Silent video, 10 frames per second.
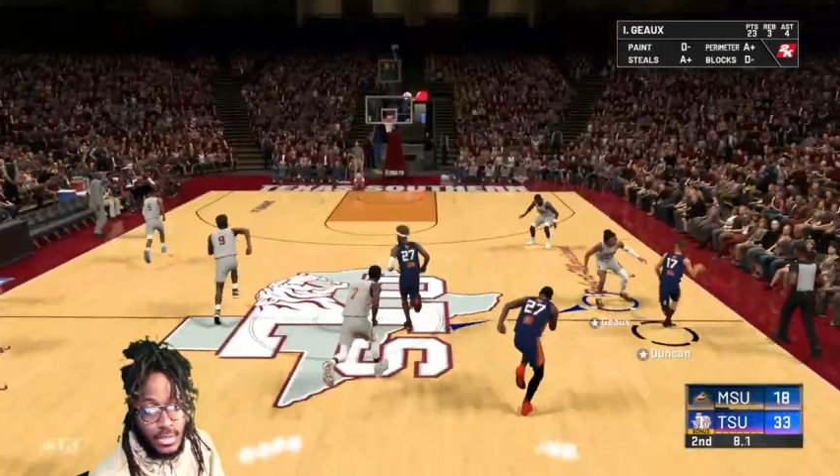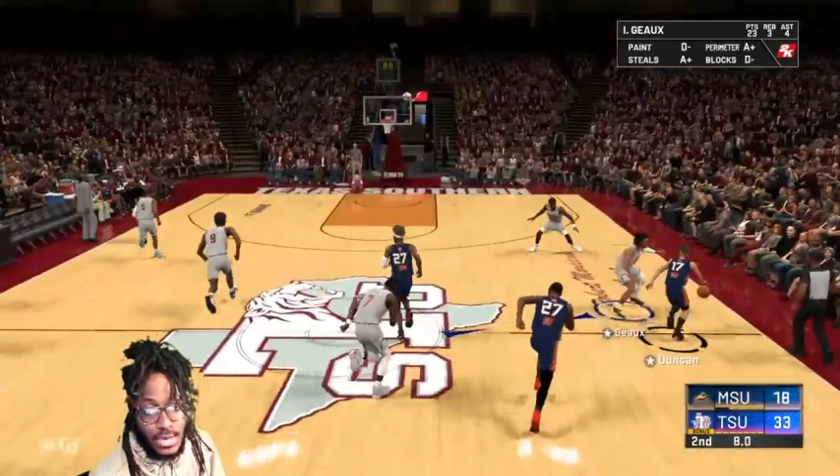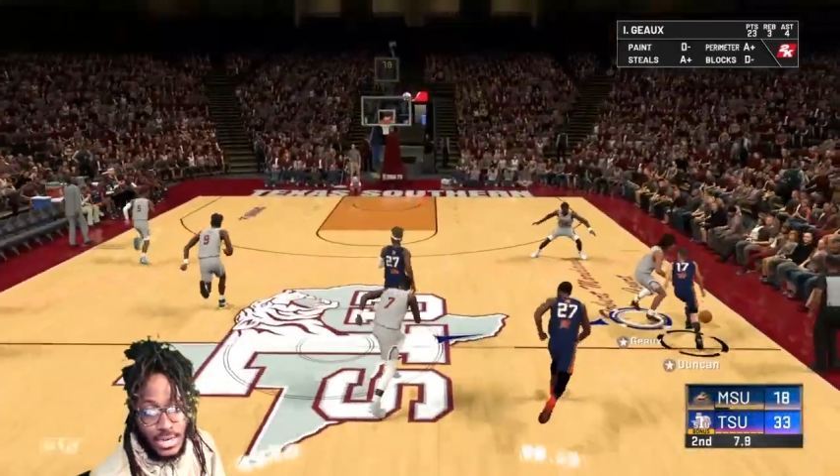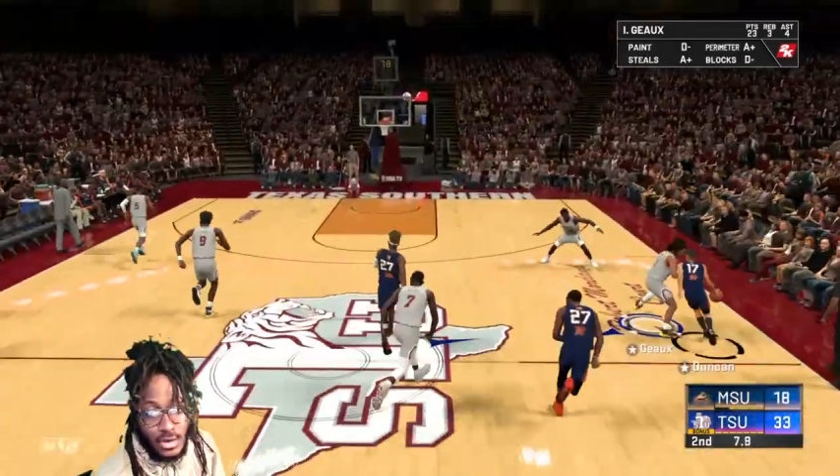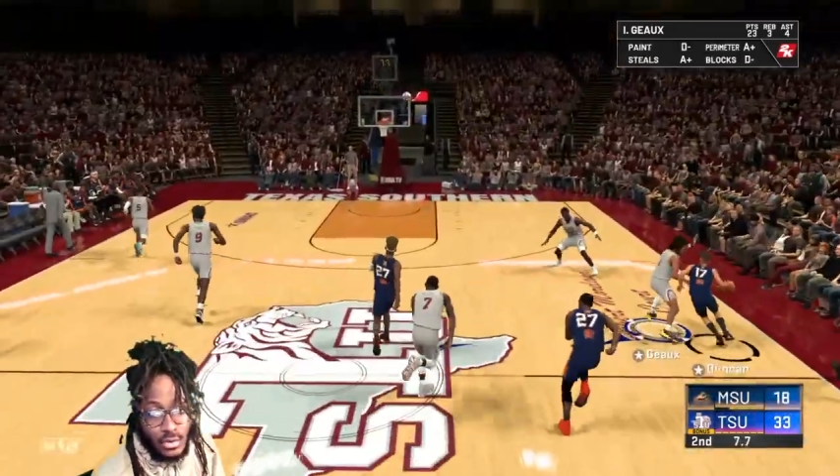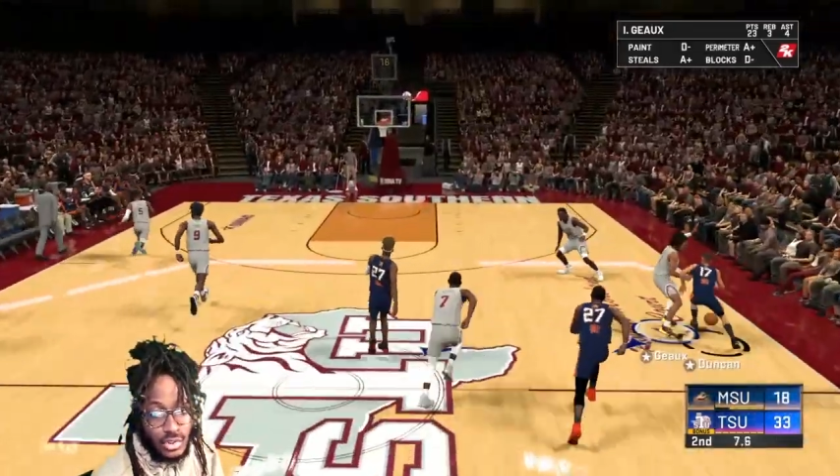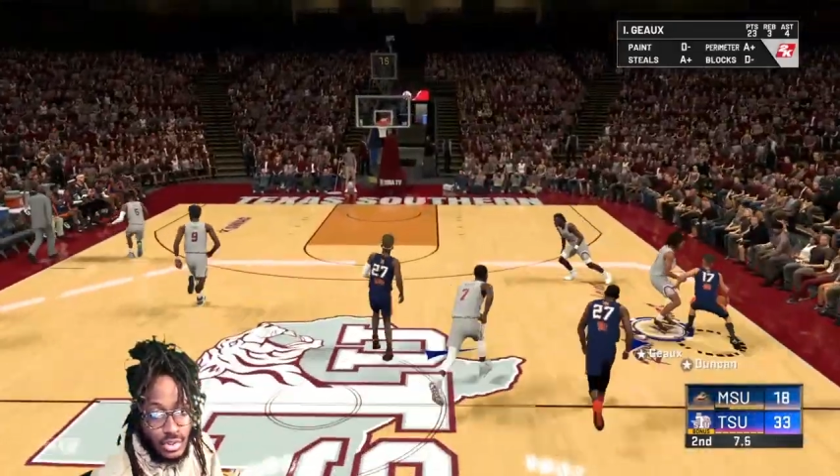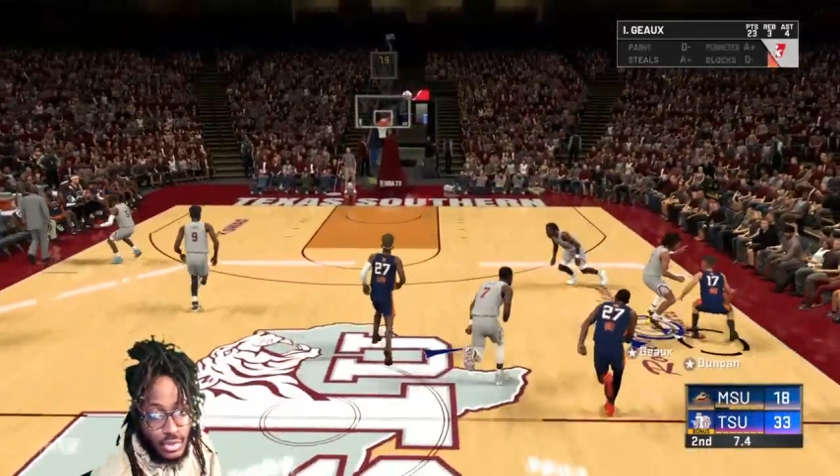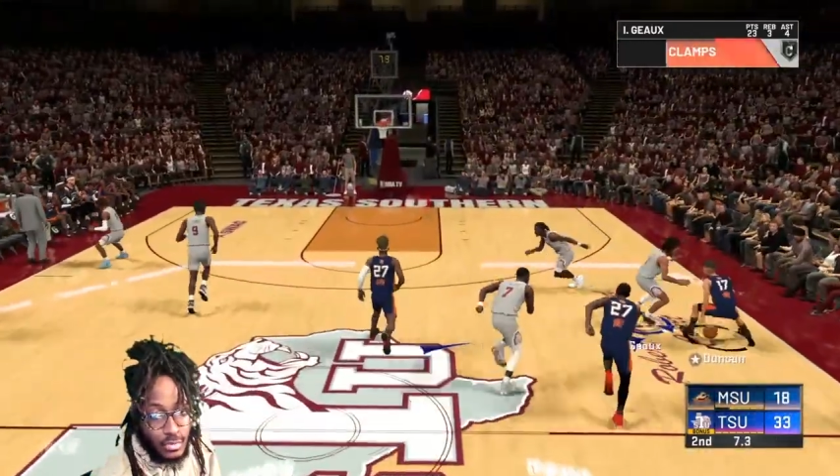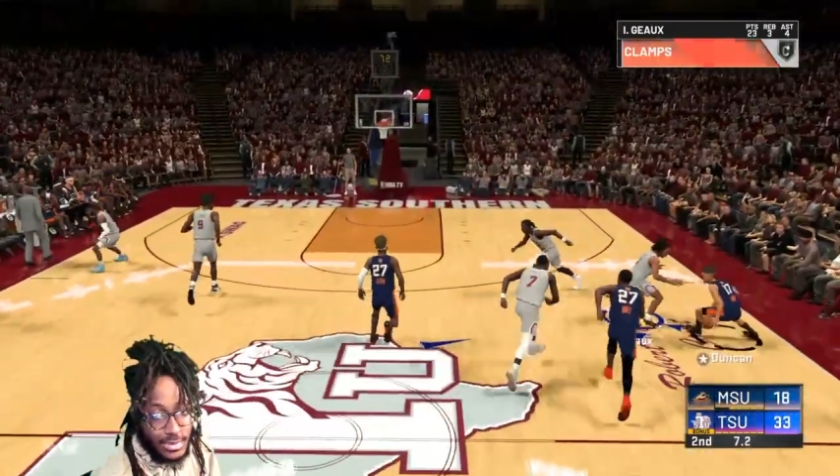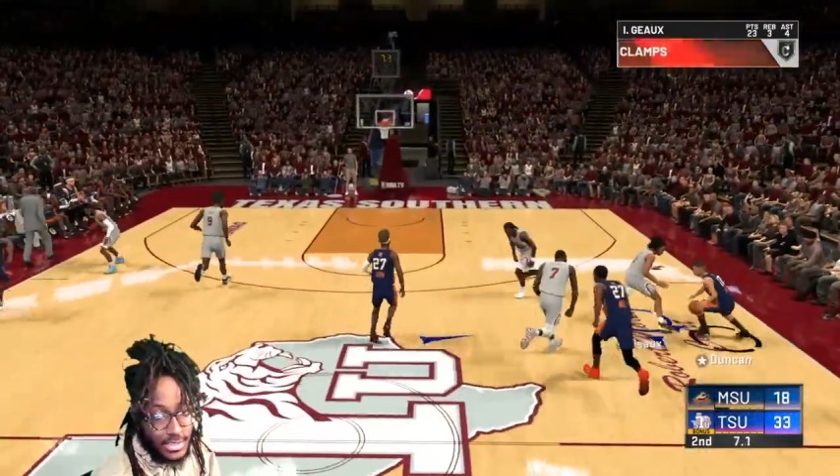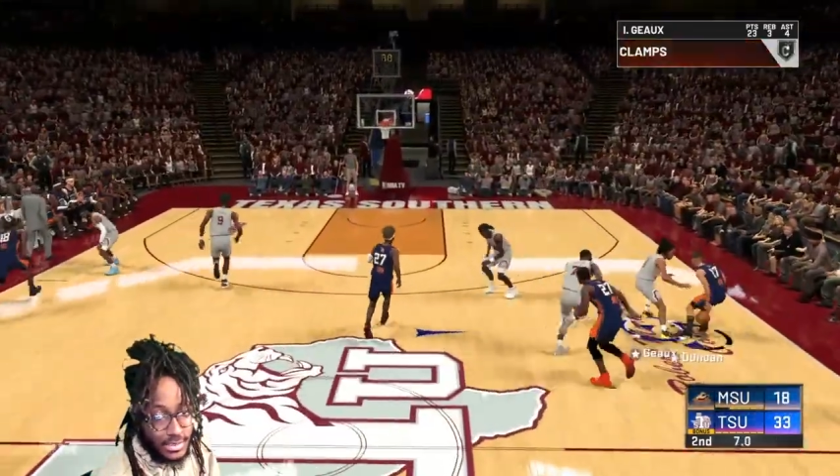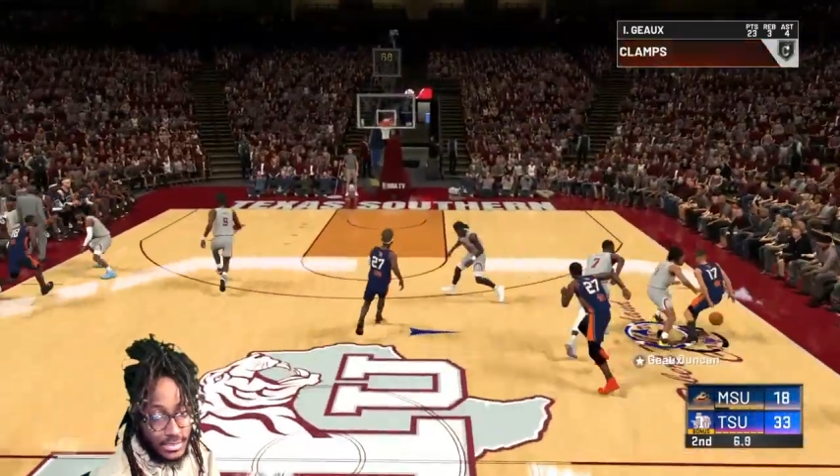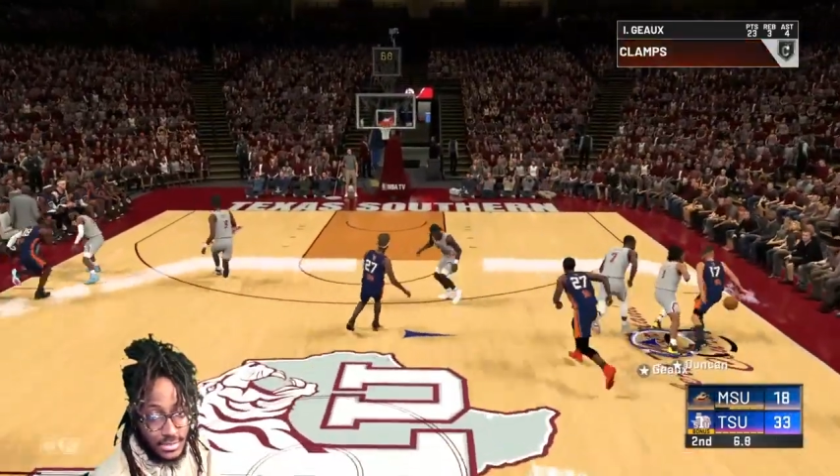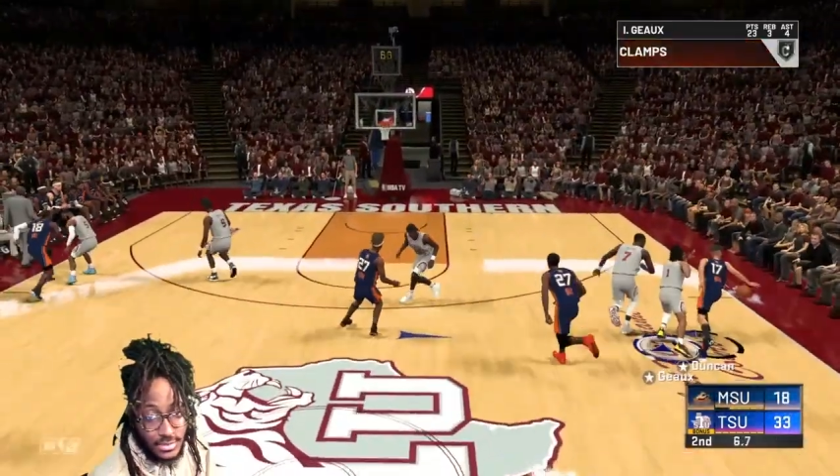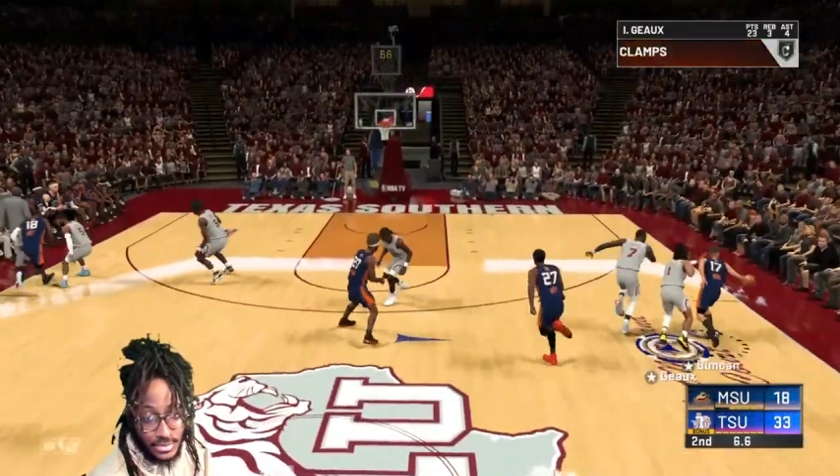do what you do, because